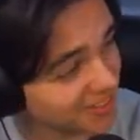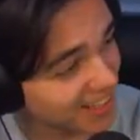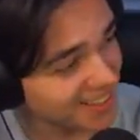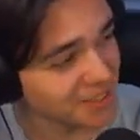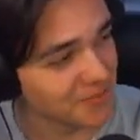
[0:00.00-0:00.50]

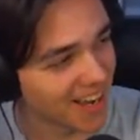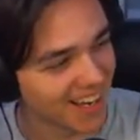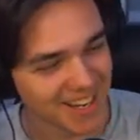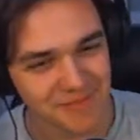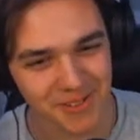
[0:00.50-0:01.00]
Thank you,
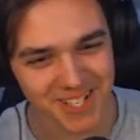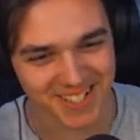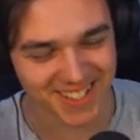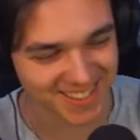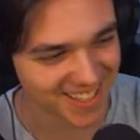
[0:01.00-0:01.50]
Matt. I
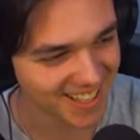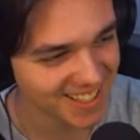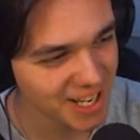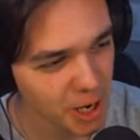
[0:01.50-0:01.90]
appreciate that.